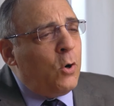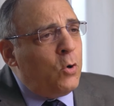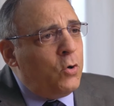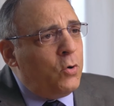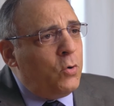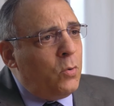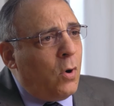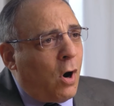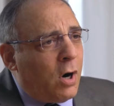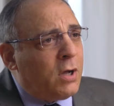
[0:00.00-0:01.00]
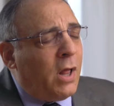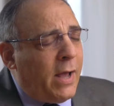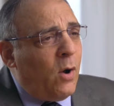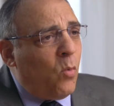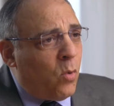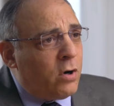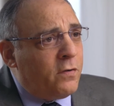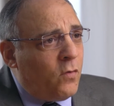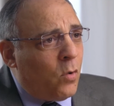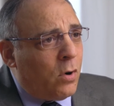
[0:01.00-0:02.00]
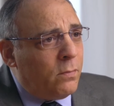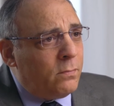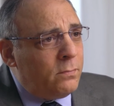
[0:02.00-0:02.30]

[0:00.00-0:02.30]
who our client worked for.